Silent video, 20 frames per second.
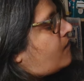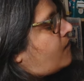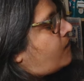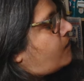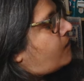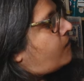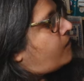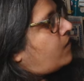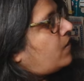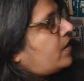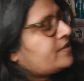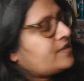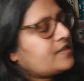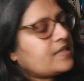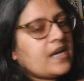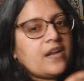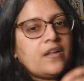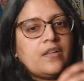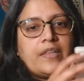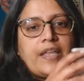Got a layer
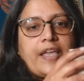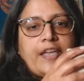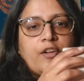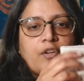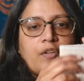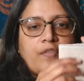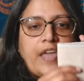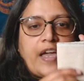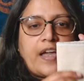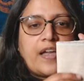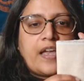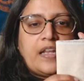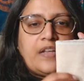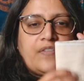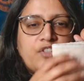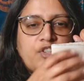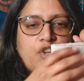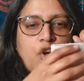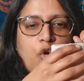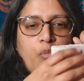of that kind of
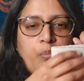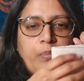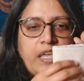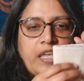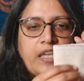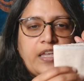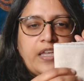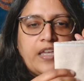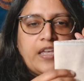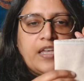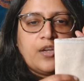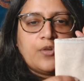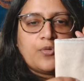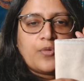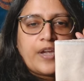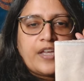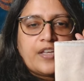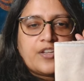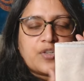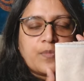taupey grayish
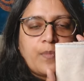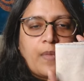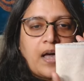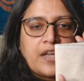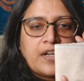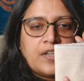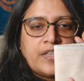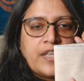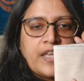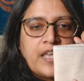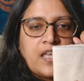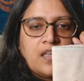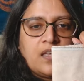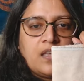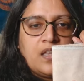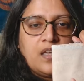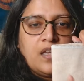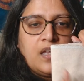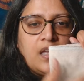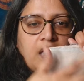modeling
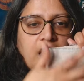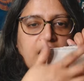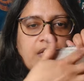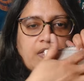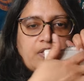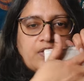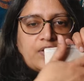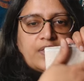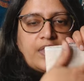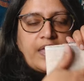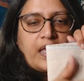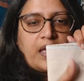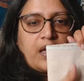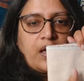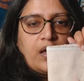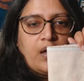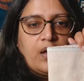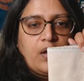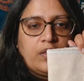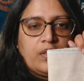into like a
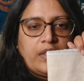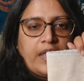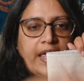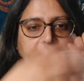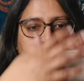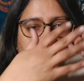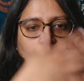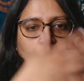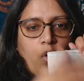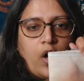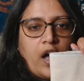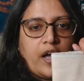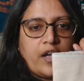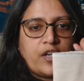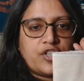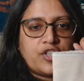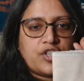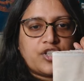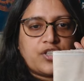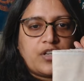light wash,
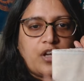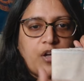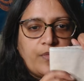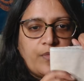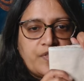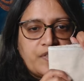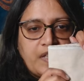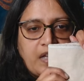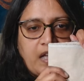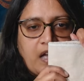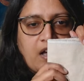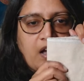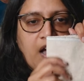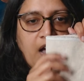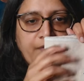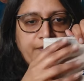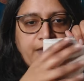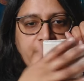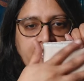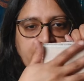almost like a coffee
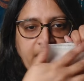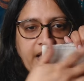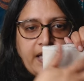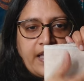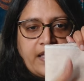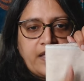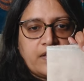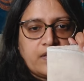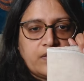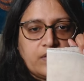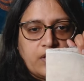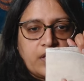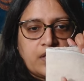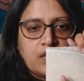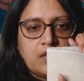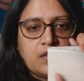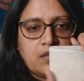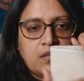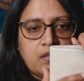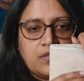dye look to
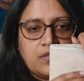it.